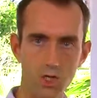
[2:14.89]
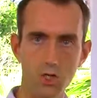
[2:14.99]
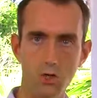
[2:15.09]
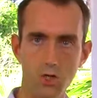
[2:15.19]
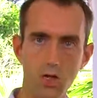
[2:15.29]

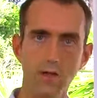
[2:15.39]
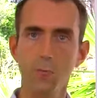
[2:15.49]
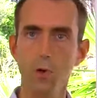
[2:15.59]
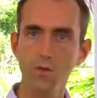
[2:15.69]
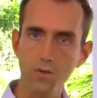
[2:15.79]
juice, and
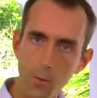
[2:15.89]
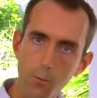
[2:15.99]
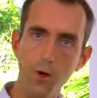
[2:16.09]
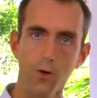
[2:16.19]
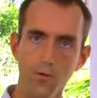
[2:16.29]
then we
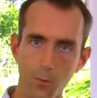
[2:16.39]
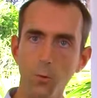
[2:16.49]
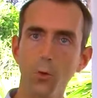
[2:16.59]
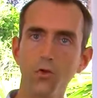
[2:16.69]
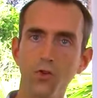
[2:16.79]
evaporate off the
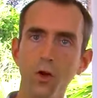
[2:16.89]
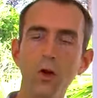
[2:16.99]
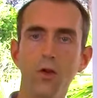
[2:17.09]
water.